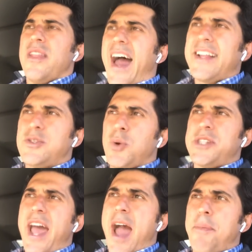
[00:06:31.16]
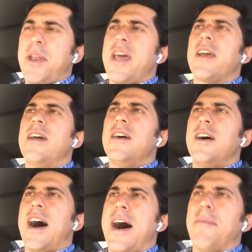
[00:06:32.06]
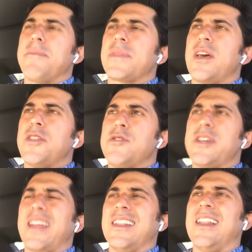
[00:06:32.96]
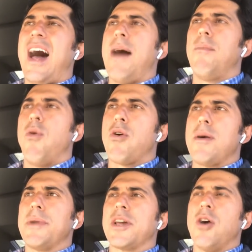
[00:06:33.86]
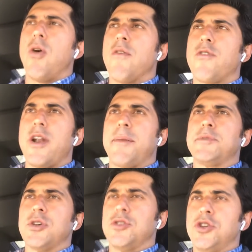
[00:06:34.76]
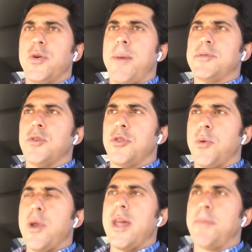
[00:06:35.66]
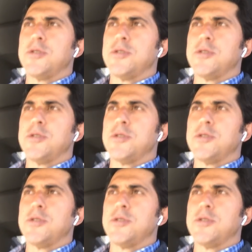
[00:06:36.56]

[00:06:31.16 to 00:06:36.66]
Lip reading: that's what's happening. There's a lot more I'm going to go over in episode 2 and episode 3.